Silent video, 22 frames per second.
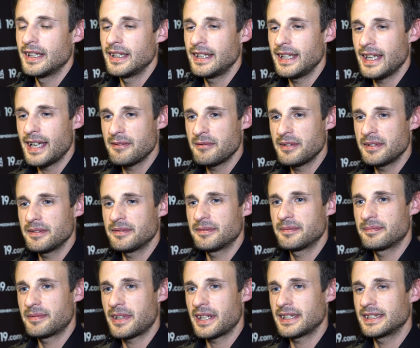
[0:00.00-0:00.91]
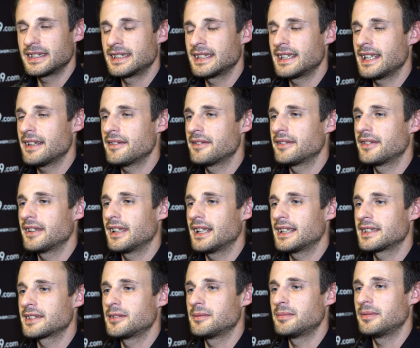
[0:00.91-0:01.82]
Yeah, we've practiced together for the
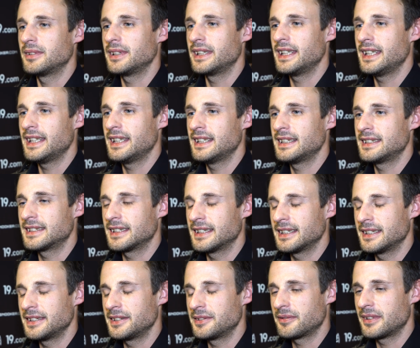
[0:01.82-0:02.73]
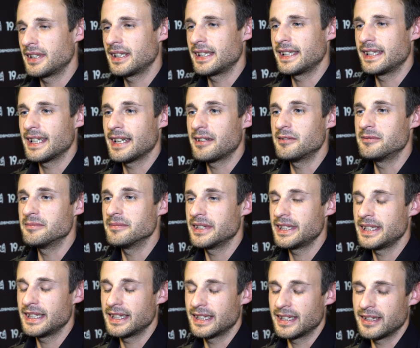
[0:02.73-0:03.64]
last couple of years. He's really helped
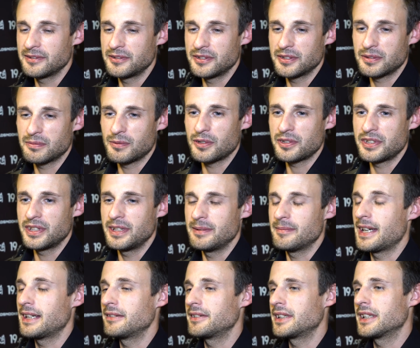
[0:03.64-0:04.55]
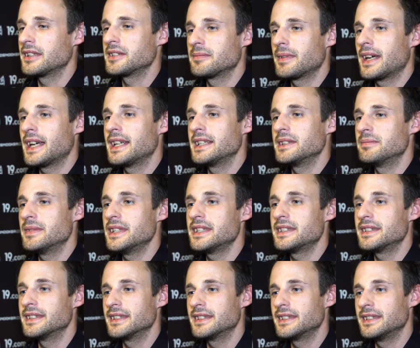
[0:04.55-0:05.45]
me, you know, just watching him how he goes about his
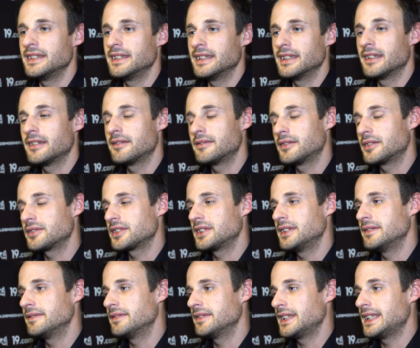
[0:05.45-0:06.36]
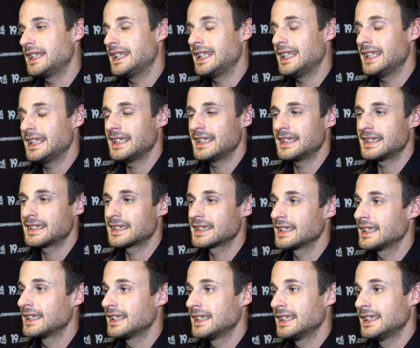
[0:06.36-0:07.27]
business. You know, I've watched him for
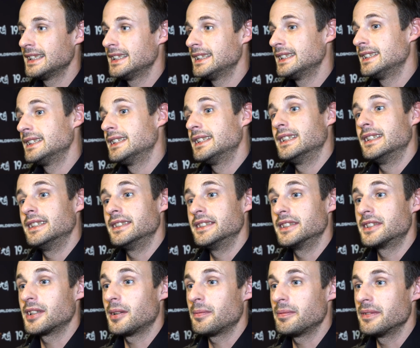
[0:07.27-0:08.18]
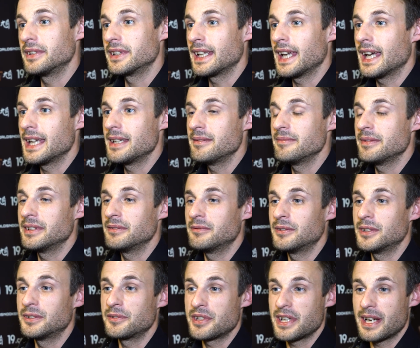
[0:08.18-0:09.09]
years at the top of the game, being a
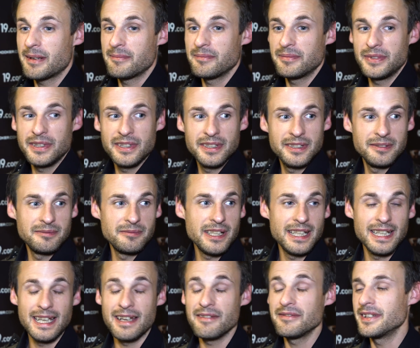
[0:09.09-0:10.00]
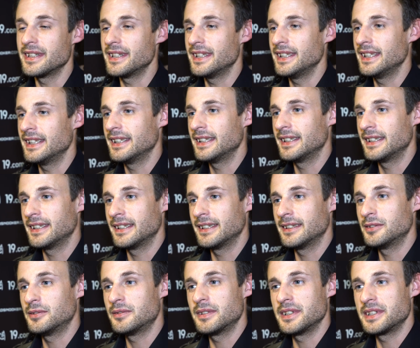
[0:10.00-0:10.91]
world champion and winning everything,
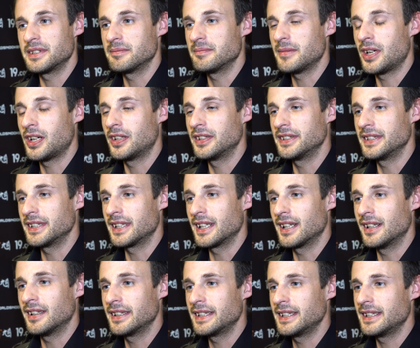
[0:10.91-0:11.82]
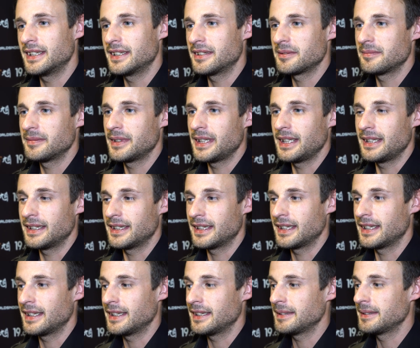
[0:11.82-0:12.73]
and always admired the guy, you know what I
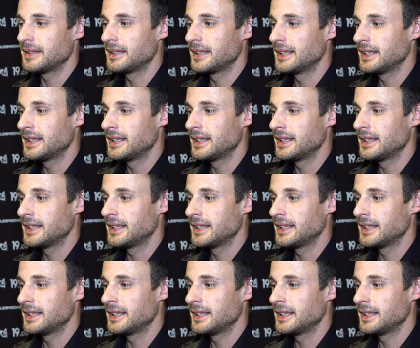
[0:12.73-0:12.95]
mean?